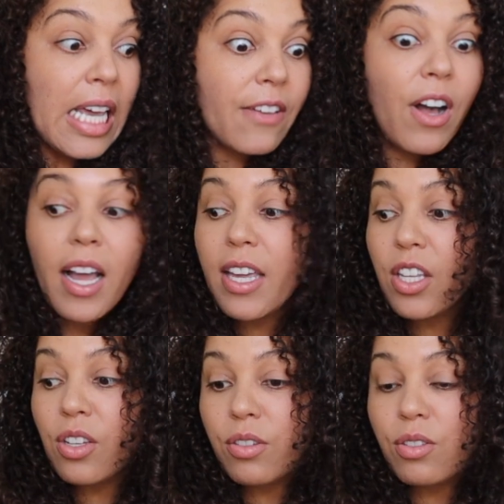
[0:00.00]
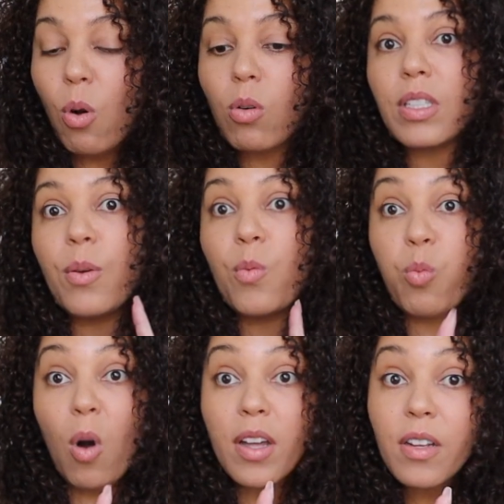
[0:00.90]
If I used only
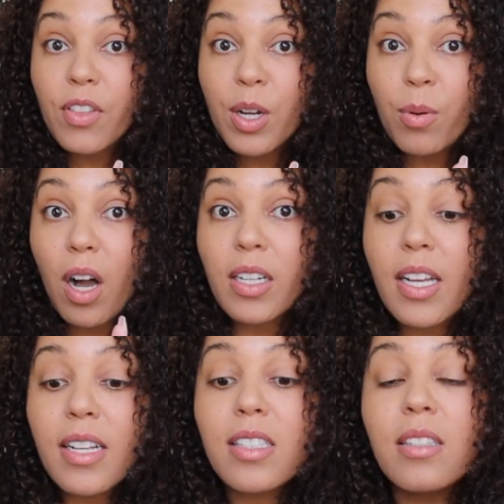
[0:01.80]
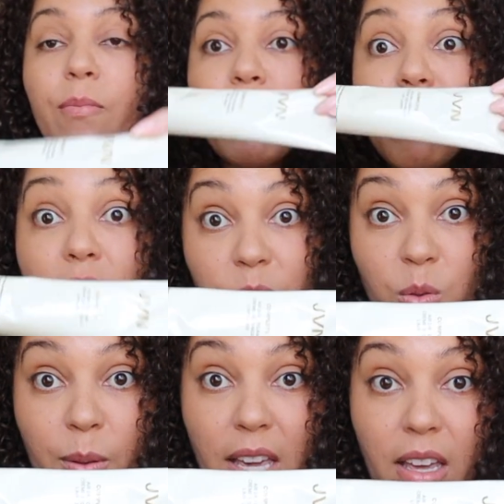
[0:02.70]
one of their products, this
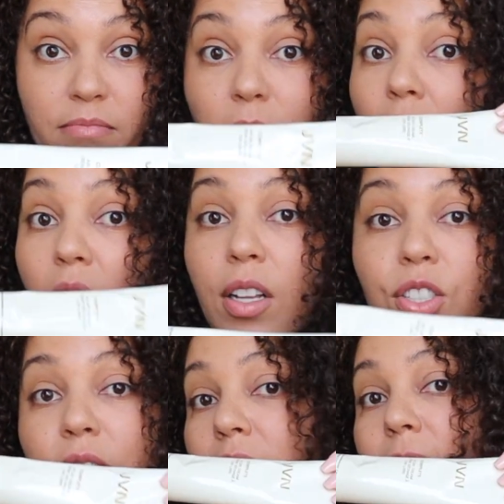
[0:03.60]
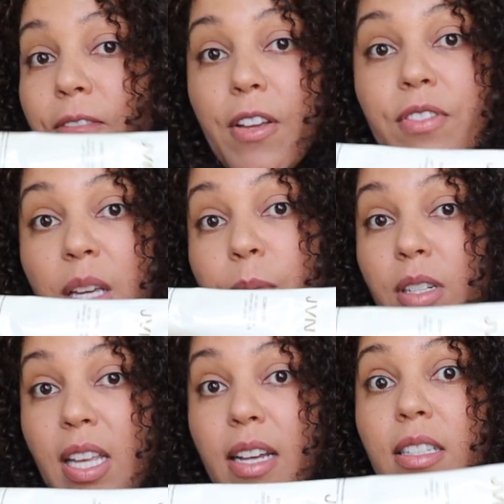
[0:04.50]
would be it.
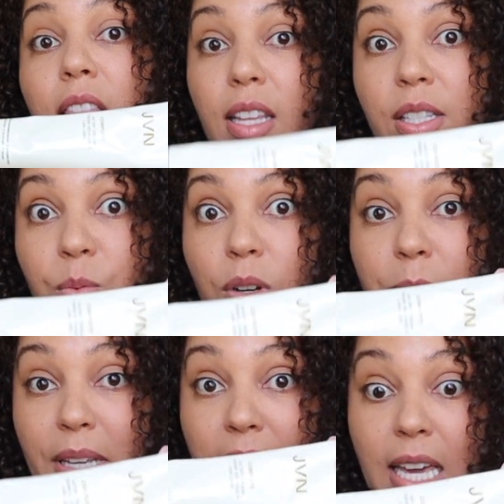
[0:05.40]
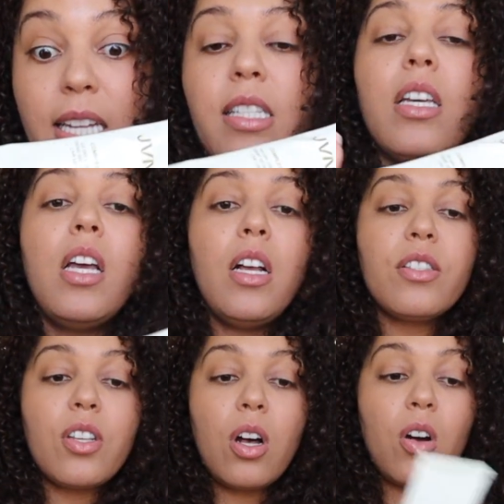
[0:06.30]
150%. This would be it.
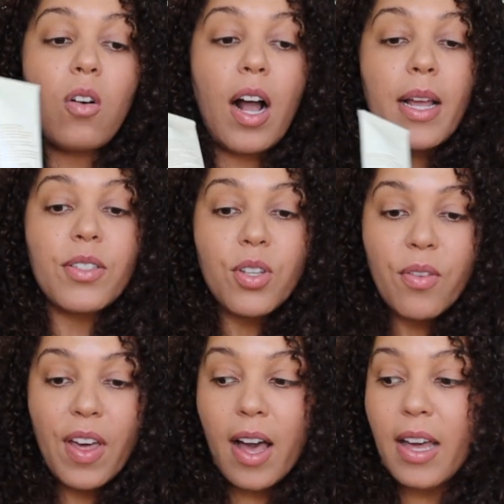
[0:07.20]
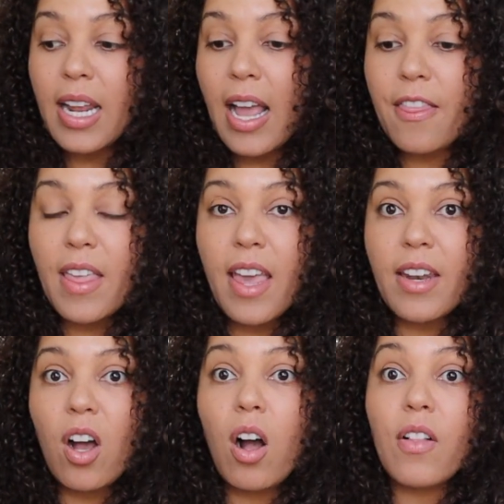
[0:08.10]
So I do that, and
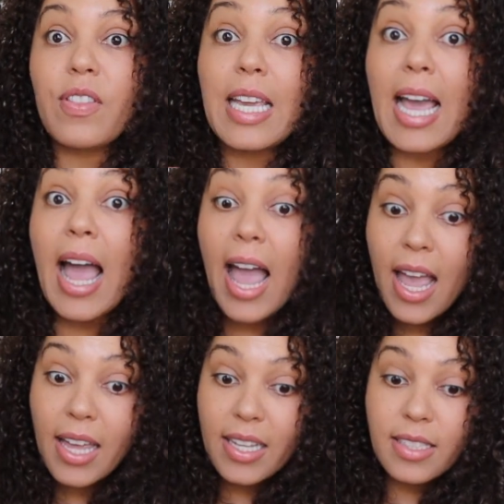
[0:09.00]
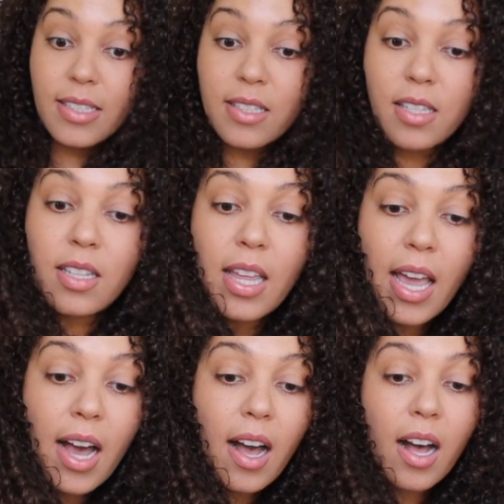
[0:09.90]
then on the ends, they
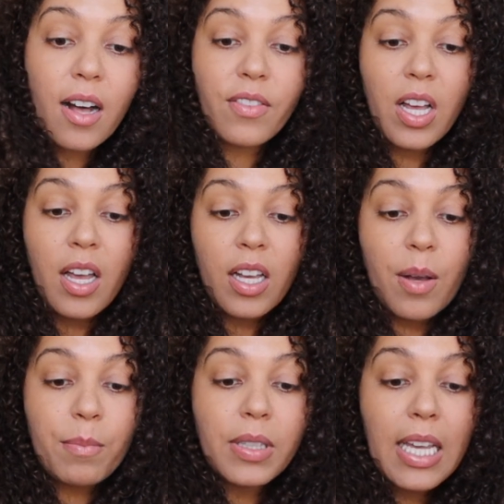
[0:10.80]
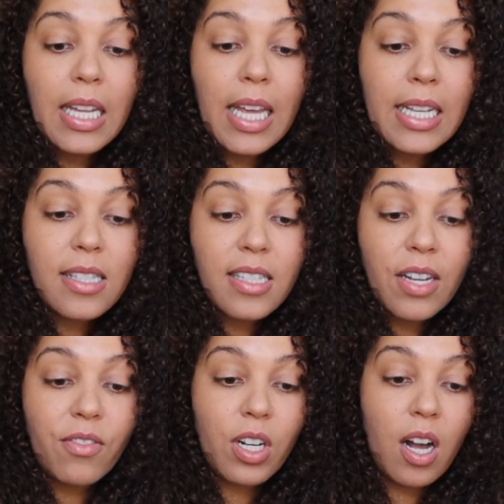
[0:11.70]
have Complete
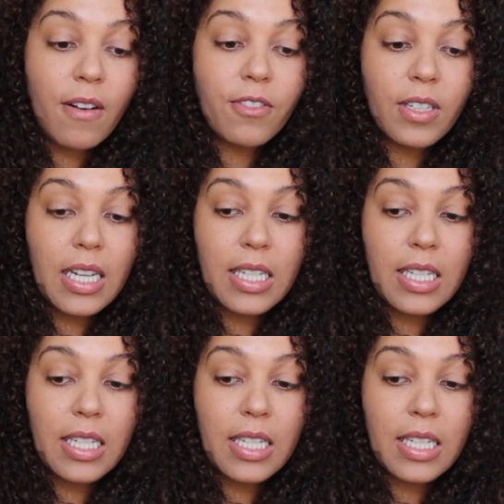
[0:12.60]
Instant Recovery